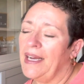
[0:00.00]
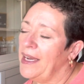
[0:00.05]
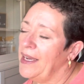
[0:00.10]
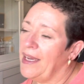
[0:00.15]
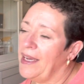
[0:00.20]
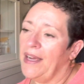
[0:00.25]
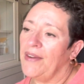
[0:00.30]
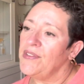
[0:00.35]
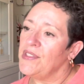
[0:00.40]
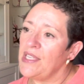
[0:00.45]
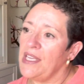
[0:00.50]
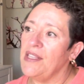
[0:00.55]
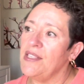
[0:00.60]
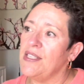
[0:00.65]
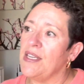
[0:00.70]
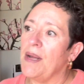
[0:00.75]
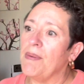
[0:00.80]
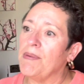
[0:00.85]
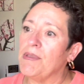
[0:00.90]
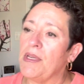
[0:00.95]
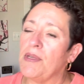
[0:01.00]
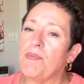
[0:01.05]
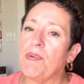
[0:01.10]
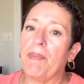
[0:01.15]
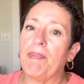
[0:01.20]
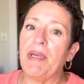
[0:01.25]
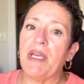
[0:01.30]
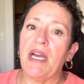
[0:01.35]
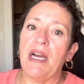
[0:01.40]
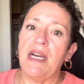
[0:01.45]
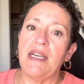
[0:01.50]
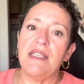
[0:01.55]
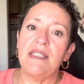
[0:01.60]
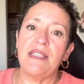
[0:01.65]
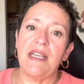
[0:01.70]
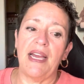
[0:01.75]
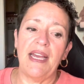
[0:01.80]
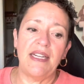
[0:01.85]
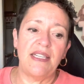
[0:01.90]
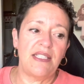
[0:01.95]
I've said this a couple times, but because
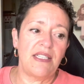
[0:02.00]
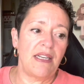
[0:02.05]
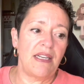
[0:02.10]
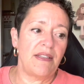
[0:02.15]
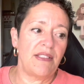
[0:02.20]
I had